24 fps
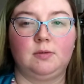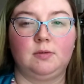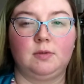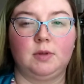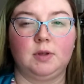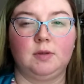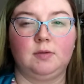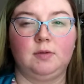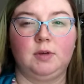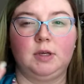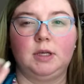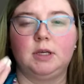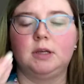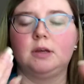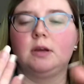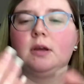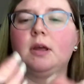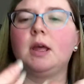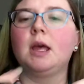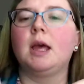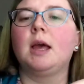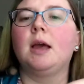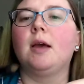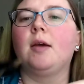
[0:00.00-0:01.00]
fluffy,
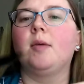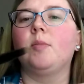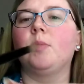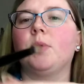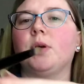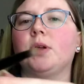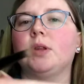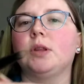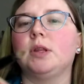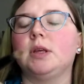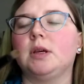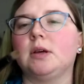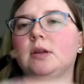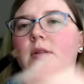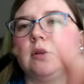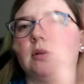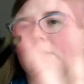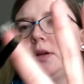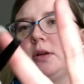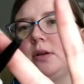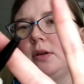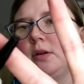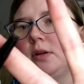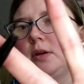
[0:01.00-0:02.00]
but the other
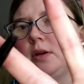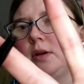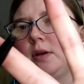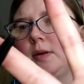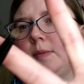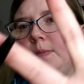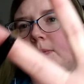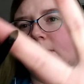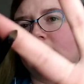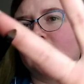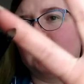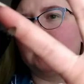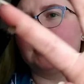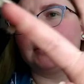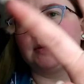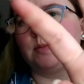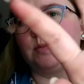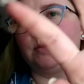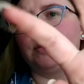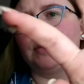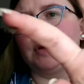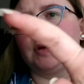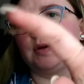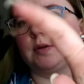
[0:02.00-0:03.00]
end is
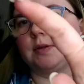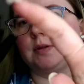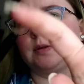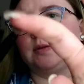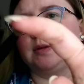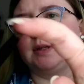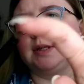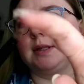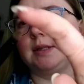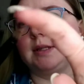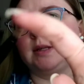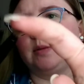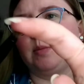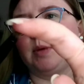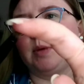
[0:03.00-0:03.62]
also densely